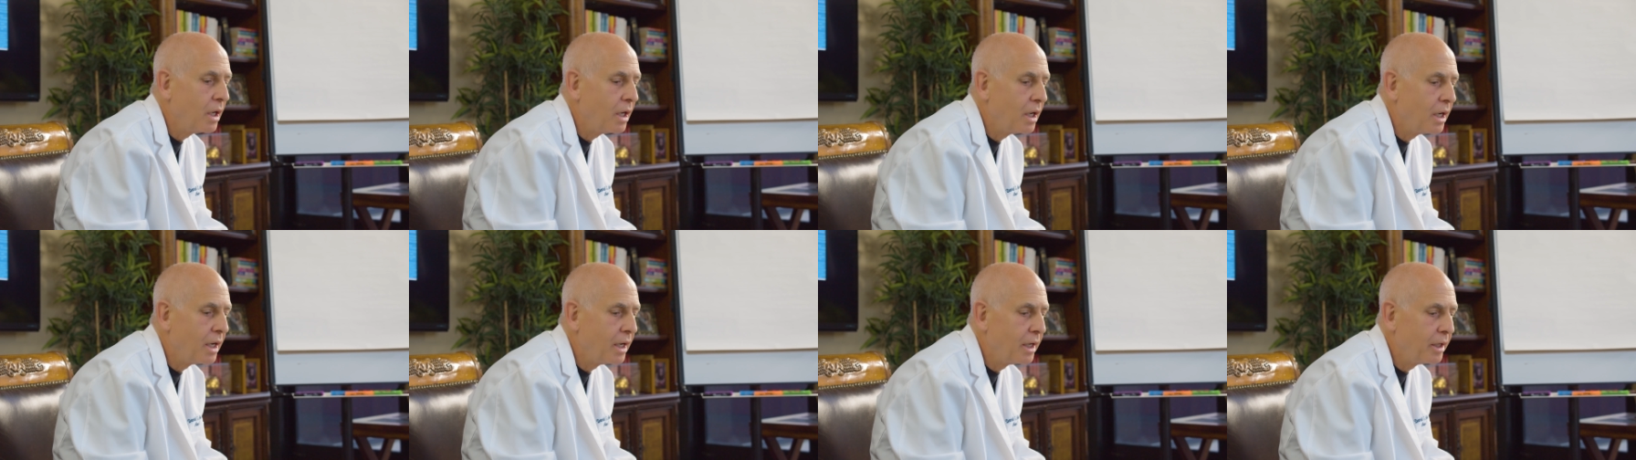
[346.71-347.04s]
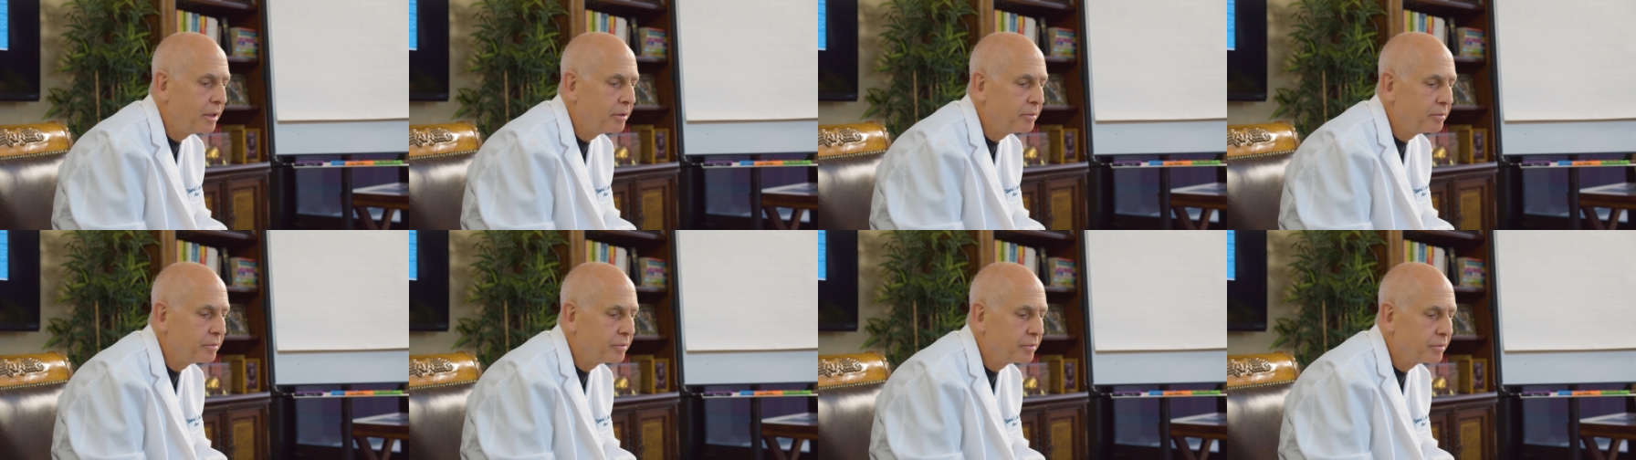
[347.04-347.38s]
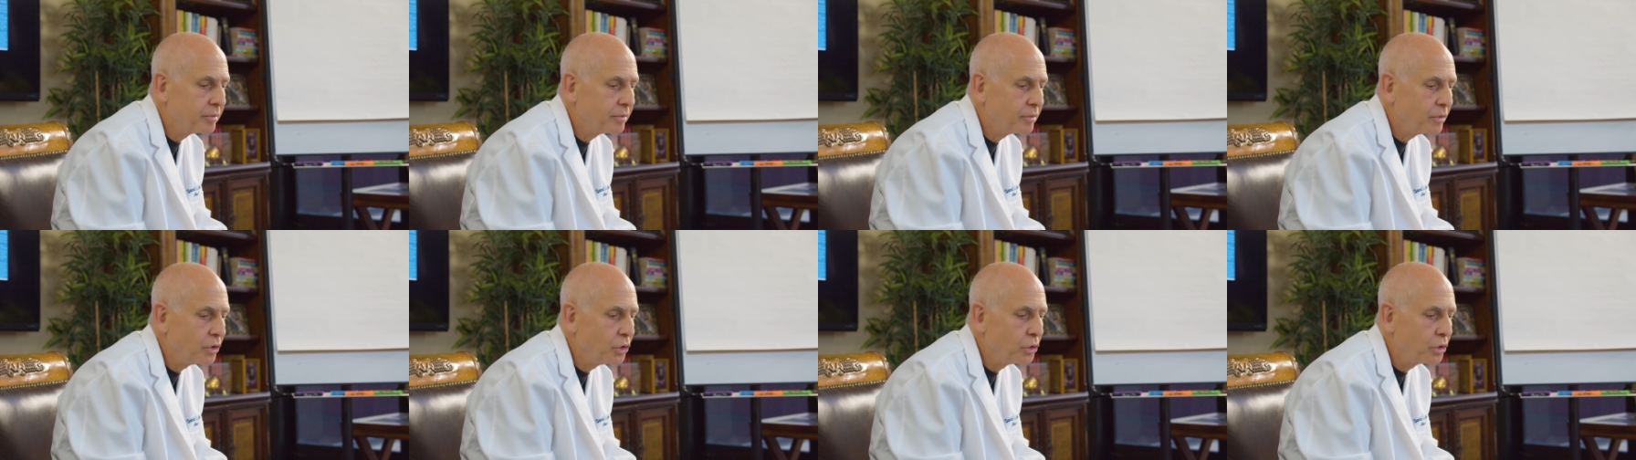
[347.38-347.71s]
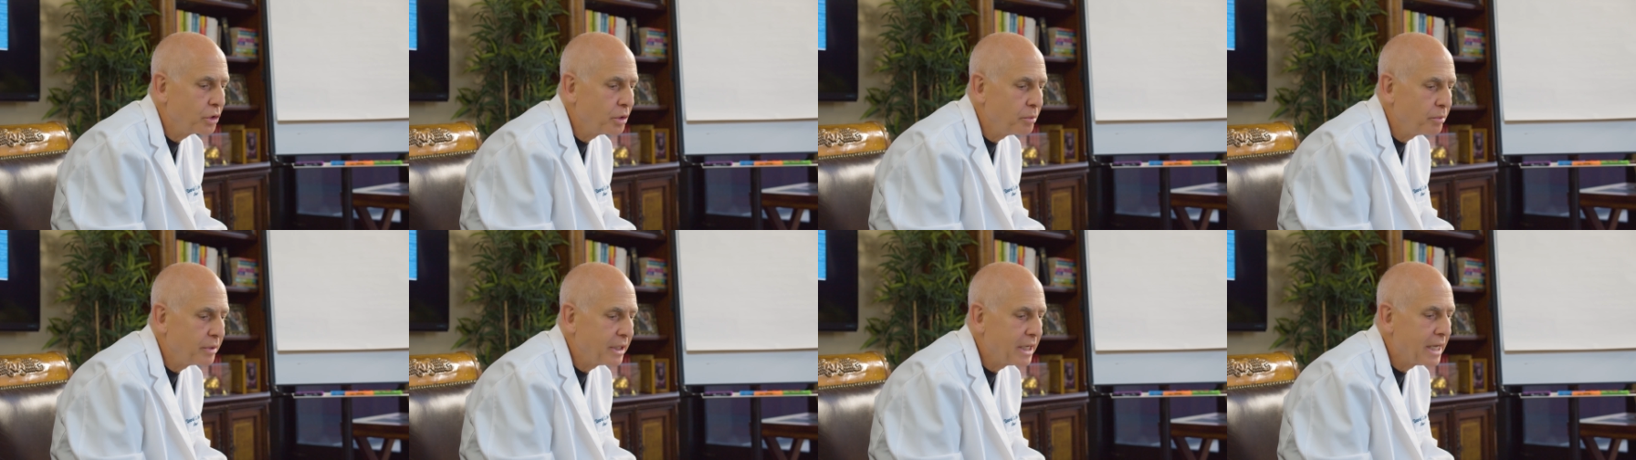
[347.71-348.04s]
Um, you
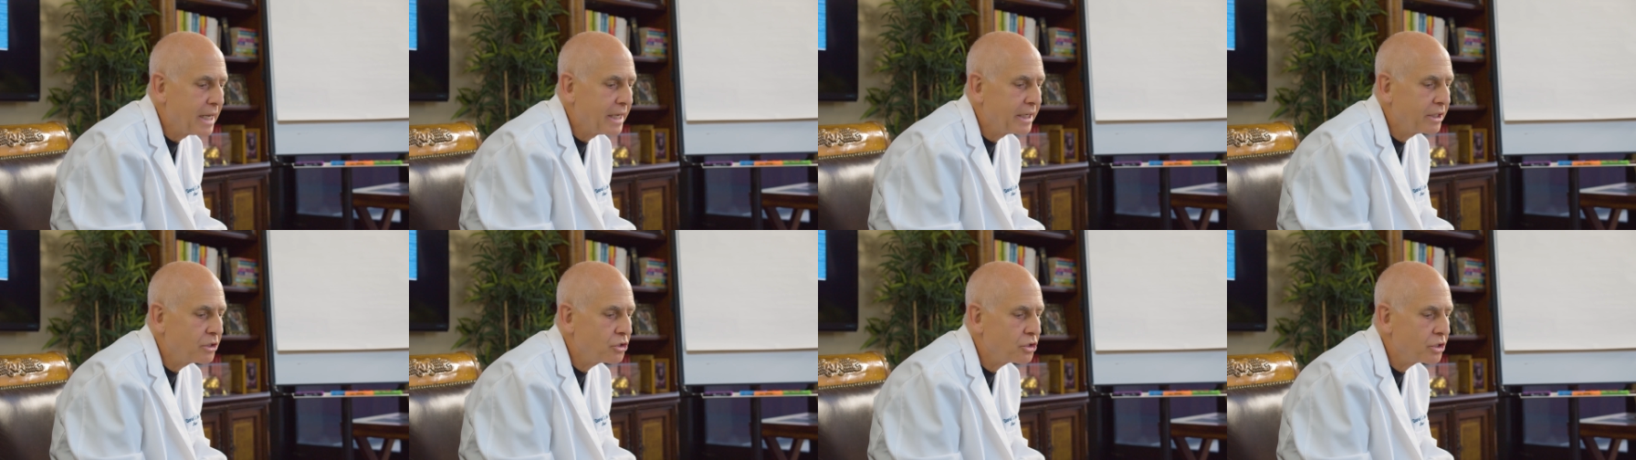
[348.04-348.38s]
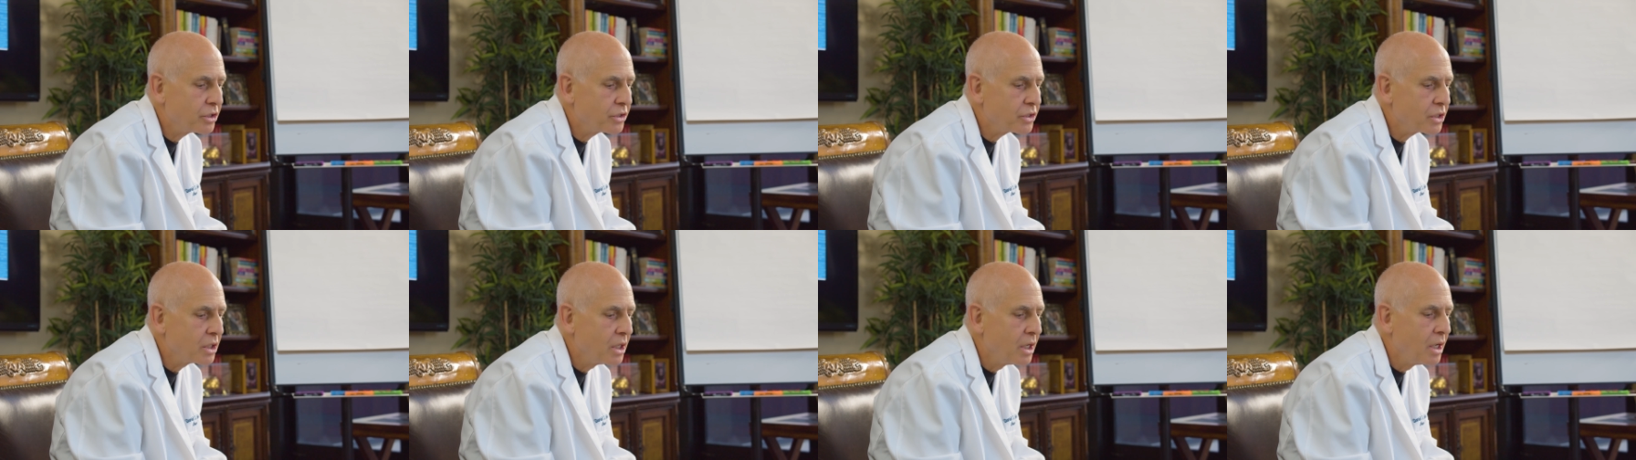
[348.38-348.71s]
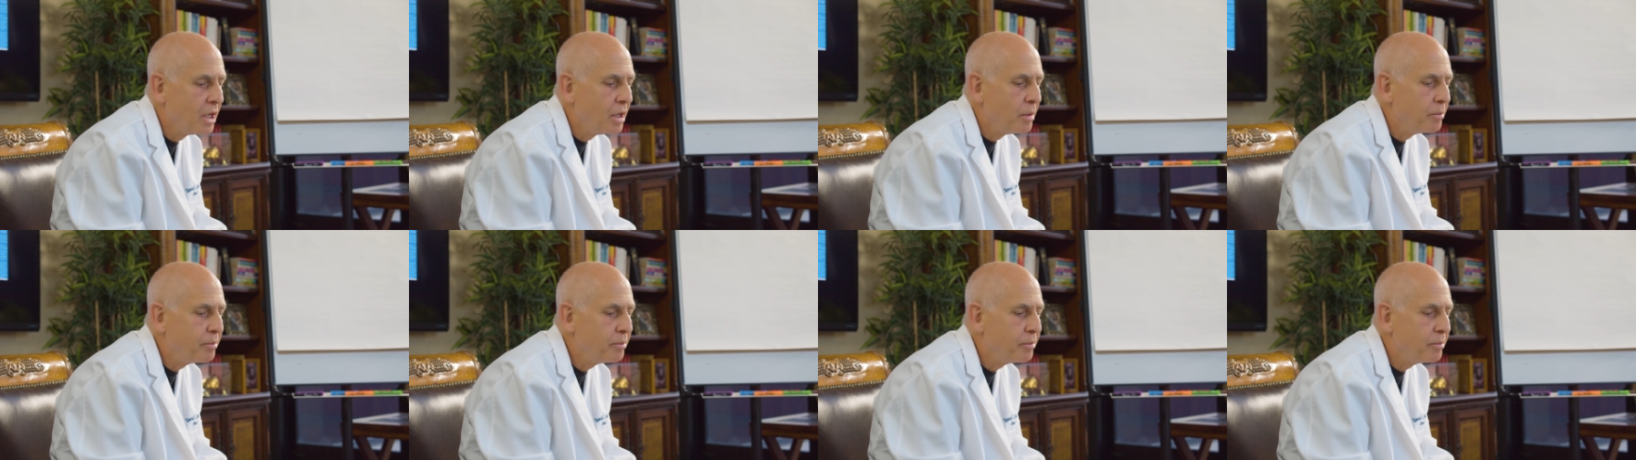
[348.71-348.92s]
can be anxious.